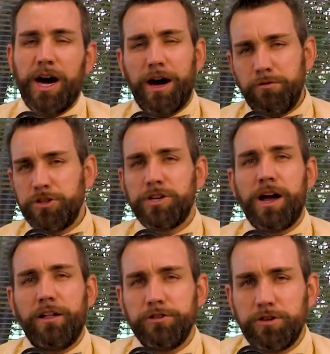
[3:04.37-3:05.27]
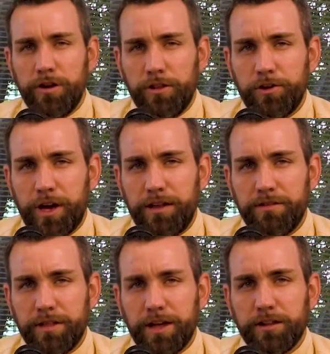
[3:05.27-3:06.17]
I would challenge you to look
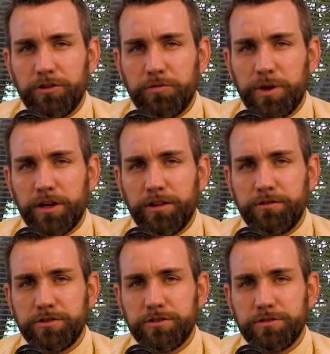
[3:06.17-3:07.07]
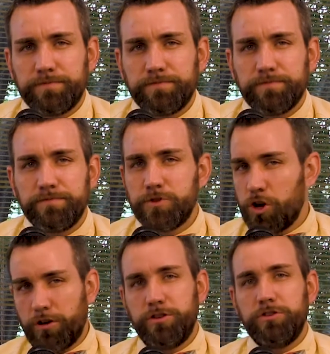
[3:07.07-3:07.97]
into that a little bit closer.
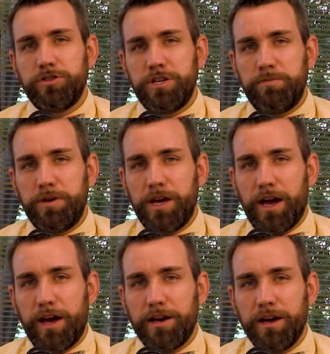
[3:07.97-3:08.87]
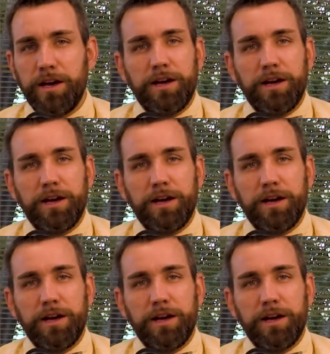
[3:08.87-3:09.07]
Talk to your CPA.